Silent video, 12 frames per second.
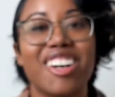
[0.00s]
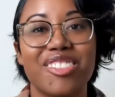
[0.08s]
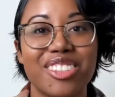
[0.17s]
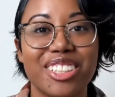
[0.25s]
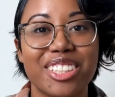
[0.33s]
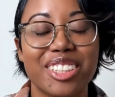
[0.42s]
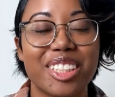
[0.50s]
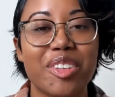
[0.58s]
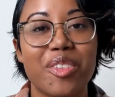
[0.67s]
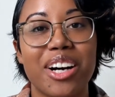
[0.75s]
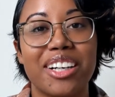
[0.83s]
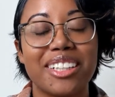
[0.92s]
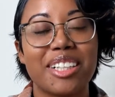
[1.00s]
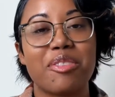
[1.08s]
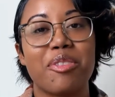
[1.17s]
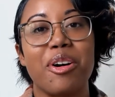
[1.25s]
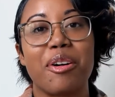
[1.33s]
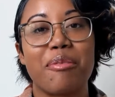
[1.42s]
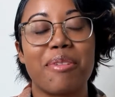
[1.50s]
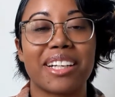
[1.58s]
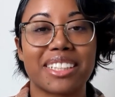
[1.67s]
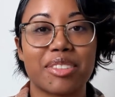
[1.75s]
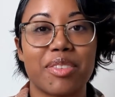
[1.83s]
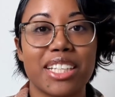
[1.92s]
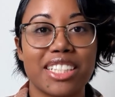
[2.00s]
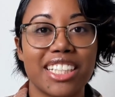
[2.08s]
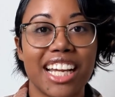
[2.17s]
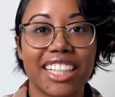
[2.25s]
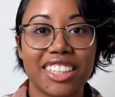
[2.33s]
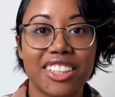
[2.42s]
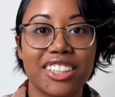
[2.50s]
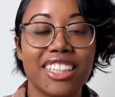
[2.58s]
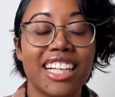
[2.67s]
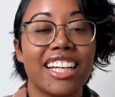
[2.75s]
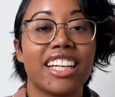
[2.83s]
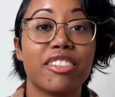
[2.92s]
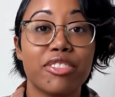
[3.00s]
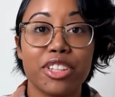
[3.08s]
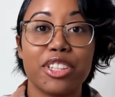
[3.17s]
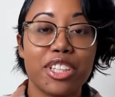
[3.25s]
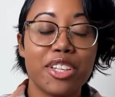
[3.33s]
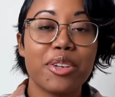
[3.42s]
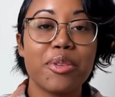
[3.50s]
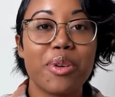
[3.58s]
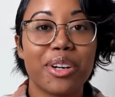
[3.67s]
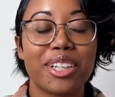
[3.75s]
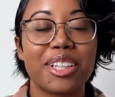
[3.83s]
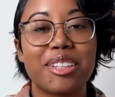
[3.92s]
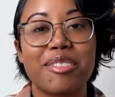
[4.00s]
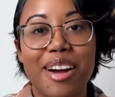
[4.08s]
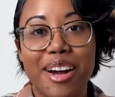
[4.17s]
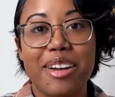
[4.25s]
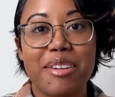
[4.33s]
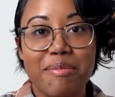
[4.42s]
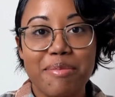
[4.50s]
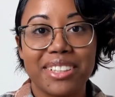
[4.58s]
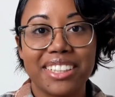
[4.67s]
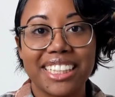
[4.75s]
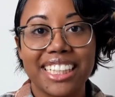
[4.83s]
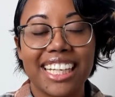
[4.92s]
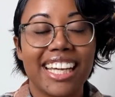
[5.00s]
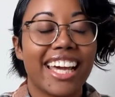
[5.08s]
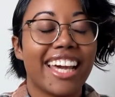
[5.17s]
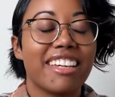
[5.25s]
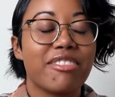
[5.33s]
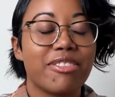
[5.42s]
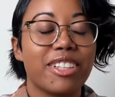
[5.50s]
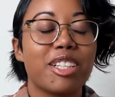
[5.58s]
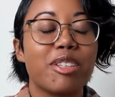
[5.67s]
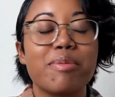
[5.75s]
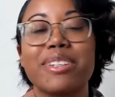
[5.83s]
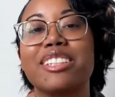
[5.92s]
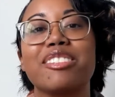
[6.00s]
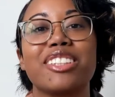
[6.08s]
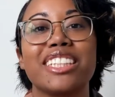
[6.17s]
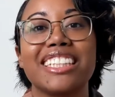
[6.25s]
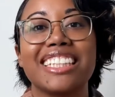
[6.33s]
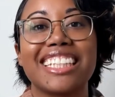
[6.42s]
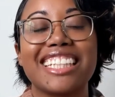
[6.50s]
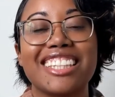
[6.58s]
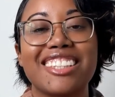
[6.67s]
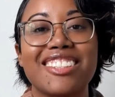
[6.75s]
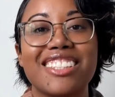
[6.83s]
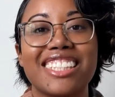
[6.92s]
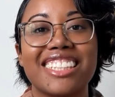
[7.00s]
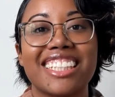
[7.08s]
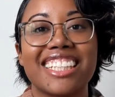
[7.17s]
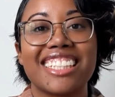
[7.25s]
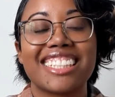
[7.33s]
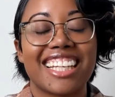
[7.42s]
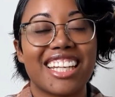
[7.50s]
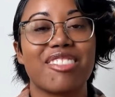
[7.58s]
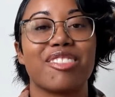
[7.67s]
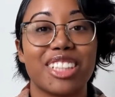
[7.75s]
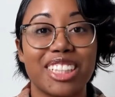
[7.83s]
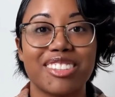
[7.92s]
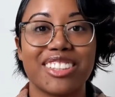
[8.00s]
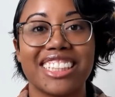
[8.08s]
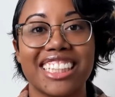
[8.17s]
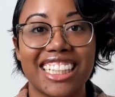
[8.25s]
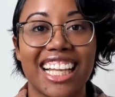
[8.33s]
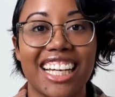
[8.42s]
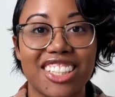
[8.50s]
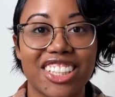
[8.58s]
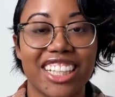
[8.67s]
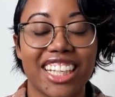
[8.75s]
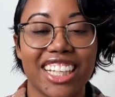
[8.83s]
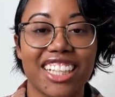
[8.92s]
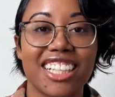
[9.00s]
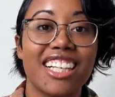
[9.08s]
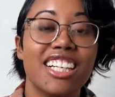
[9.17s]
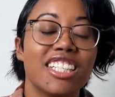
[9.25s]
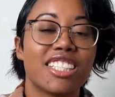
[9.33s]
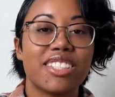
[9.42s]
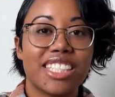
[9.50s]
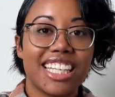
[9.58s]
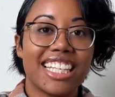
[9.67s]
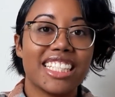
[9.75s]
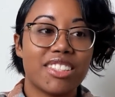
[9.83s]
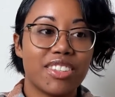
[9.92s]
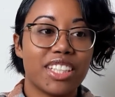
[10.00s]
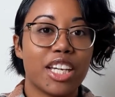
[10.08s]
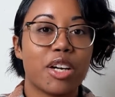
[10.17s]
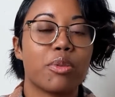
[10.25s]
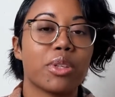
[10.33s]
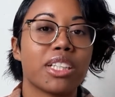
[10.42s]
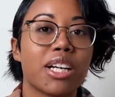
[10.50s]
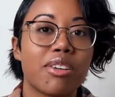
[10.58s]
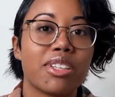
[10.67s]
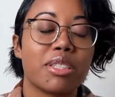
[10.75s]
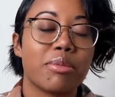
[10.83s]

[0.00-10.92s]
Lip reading: doing well and welcome back to my channel. If you're new, welcome. I'm Millie, a film and reading enthusiast, and I'm really glad you're here. So in today's video, we're going to be